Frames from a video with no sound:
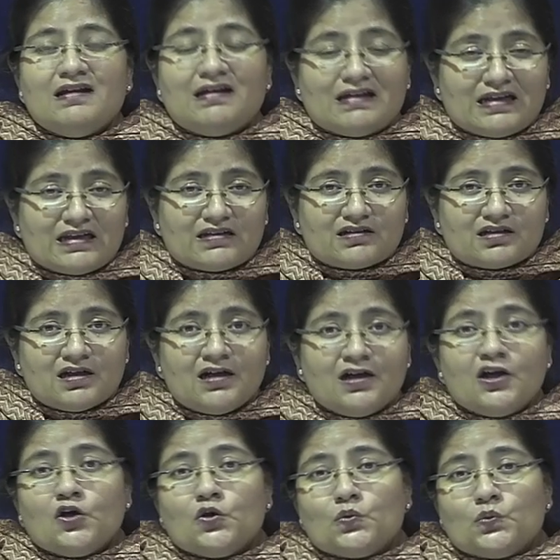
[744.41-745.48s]
data
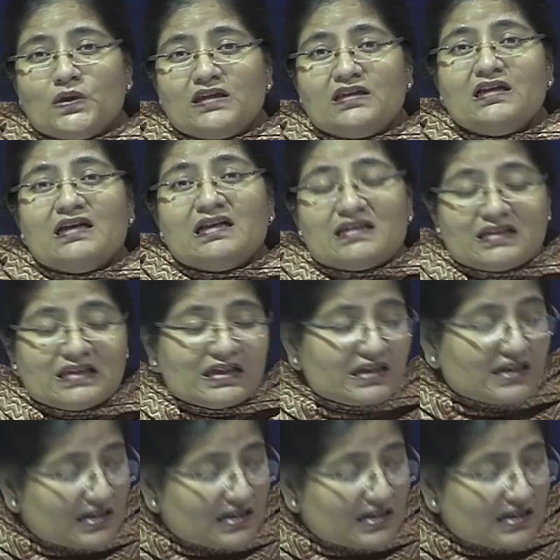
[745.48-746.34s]
with thick